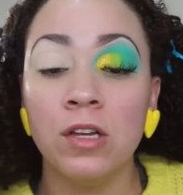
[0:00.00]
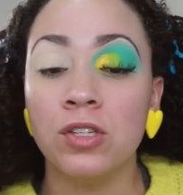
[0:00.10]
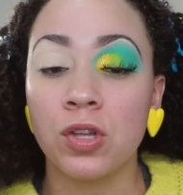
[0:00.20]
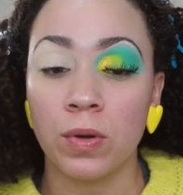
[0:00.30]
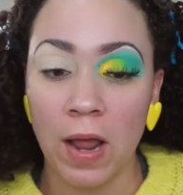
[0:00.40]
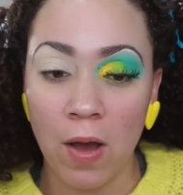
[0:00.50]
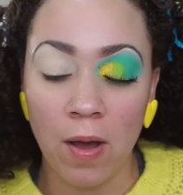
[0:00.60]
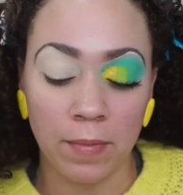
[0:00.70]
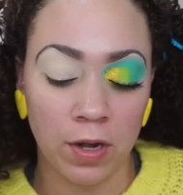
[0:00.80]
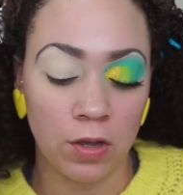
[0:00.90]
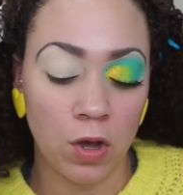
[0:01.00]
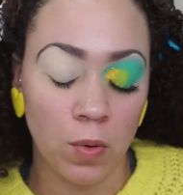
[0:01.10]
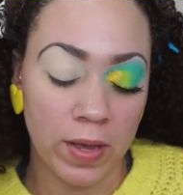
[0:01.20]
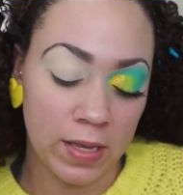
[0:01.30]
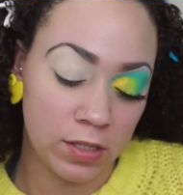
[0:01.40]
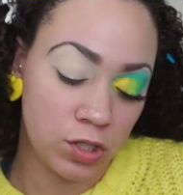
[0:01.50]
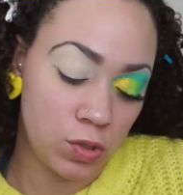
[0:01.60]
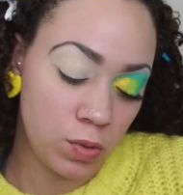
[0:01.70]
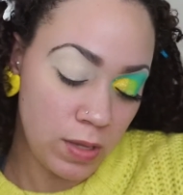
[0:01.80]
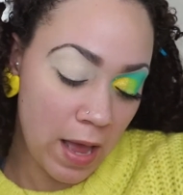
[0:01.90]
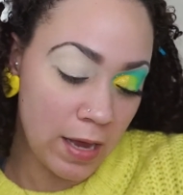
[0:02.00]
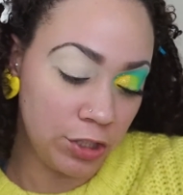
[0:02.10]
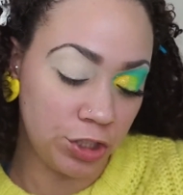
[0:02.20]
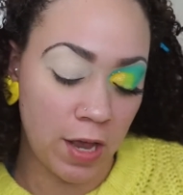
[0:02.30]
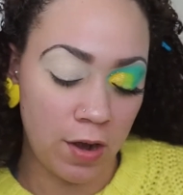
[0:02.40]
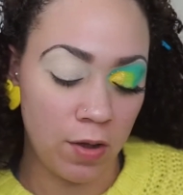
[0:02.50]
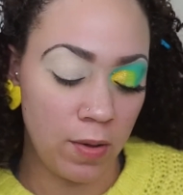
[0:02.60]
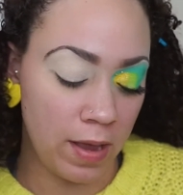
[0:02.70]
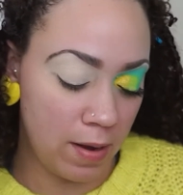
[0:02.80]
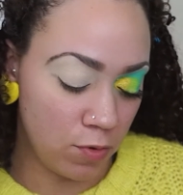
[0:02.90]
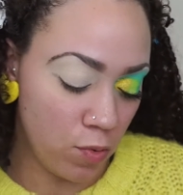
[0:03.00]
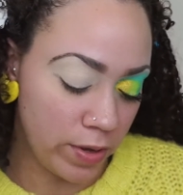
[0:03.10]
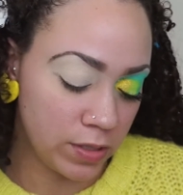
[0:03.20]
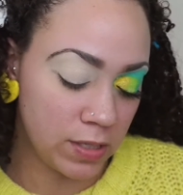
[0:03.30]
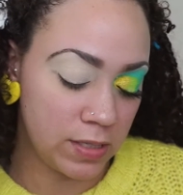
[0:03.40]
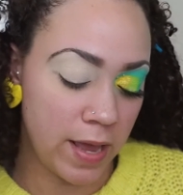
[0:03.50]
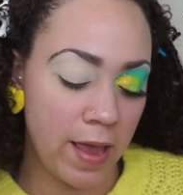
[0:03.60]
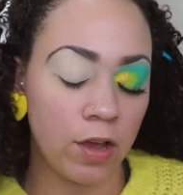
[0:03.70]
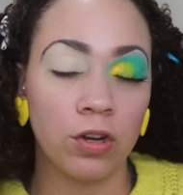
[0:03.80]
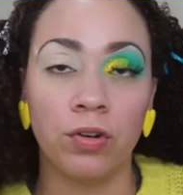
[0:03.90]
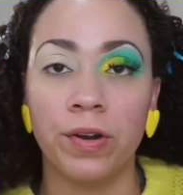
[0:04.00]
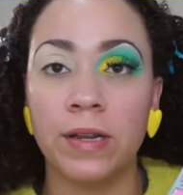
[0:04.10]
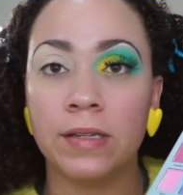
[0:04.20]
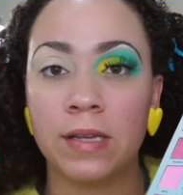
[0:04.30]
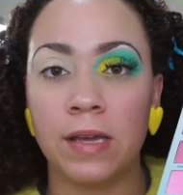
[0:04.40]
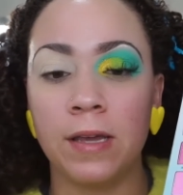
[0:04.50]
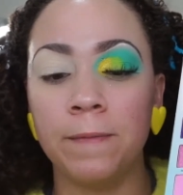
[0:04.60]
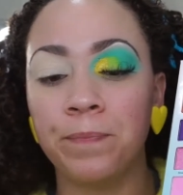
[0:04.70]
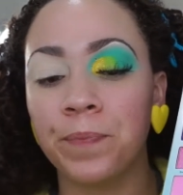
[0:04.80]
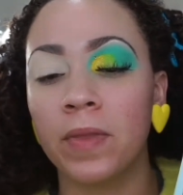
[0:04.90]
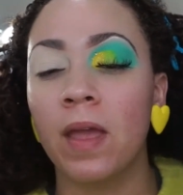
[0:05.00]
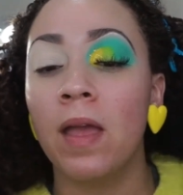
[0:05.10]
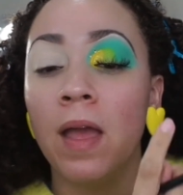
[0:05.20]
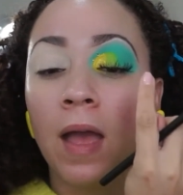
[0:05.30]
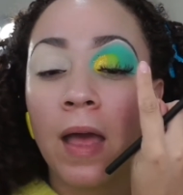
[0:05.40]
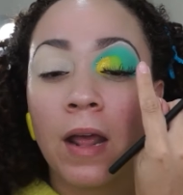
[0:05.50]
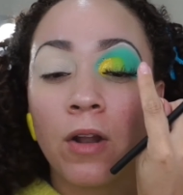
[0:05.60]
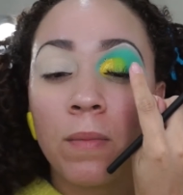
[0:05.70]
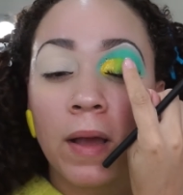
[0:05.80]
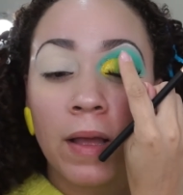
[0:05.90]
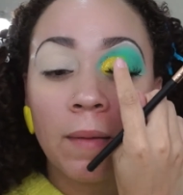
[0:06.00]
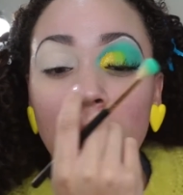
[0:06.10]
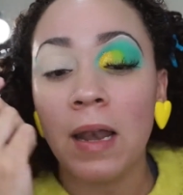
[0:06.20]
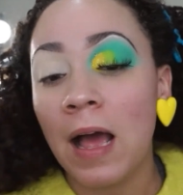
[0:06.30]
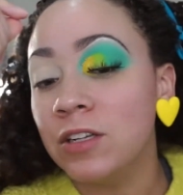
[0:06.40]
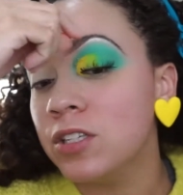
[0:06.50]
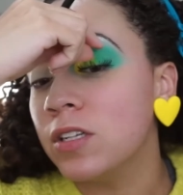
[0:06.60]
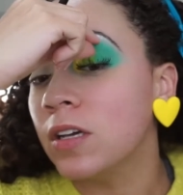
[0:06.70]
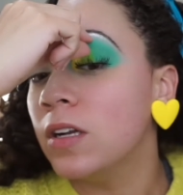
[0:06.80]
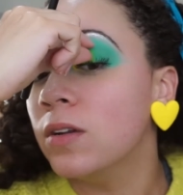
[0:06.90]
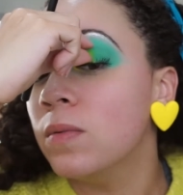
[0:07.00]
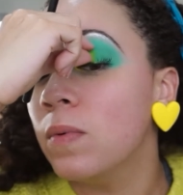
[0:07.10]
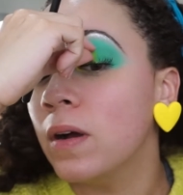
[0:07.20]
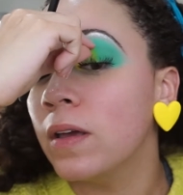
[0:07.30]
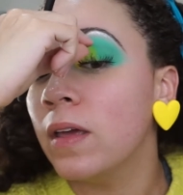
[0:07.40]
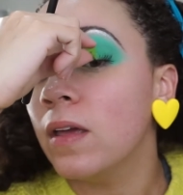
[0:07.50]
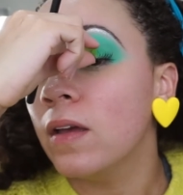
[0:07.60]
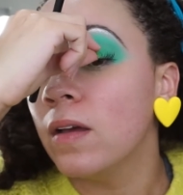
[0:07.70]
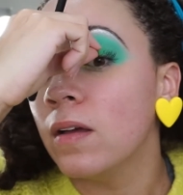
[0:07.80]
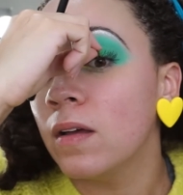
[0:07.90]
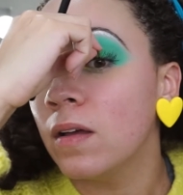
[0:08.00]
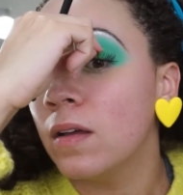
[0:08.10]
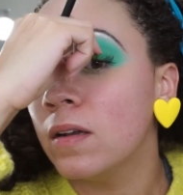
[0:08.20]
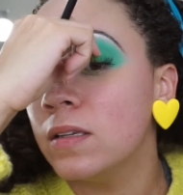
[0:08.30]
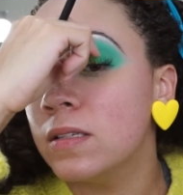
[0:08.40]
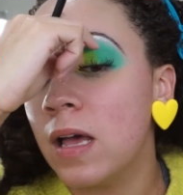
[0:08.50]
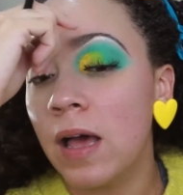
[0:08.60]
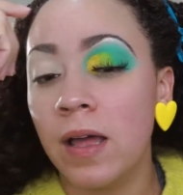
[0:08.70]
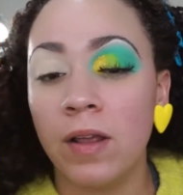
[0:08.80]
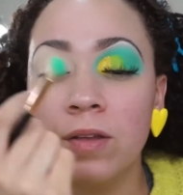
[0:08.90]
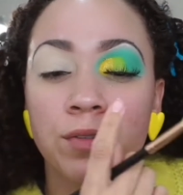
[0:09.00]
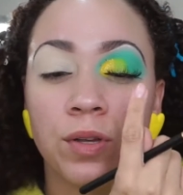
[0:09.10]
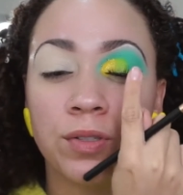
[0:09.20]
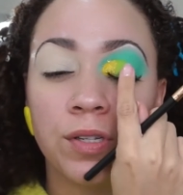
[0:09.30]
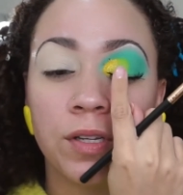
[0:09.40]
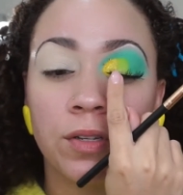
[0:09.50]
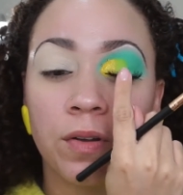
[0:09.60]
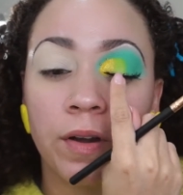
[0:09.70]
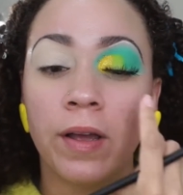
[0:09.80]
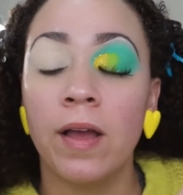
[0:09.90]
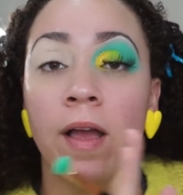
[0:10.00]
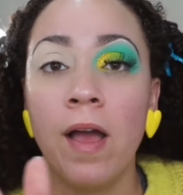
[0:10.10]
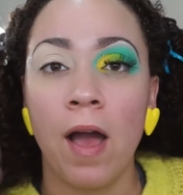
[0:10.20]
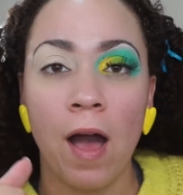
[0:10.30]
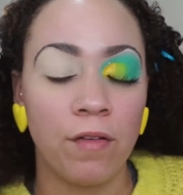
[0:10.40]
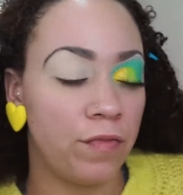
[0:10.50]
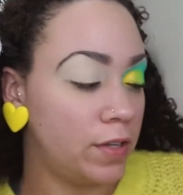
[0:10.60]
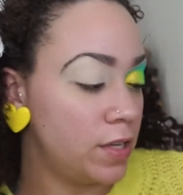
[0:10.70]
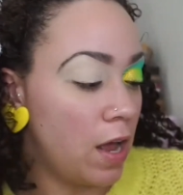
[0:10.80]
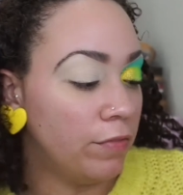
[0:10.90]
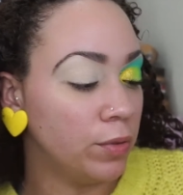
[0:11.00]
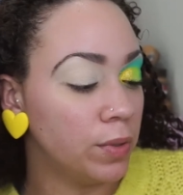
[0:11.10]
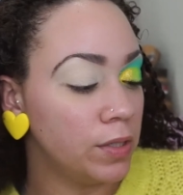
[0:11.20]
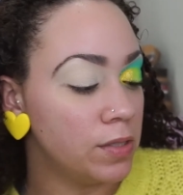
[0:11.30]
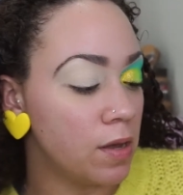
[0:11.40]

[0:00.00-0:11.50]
So now I'm going to go into the eyeshadow, and I'm going to take green tea. And I know my, my lash is looking a little wonky on this side, so just ignore it. I'll fix it afterwards.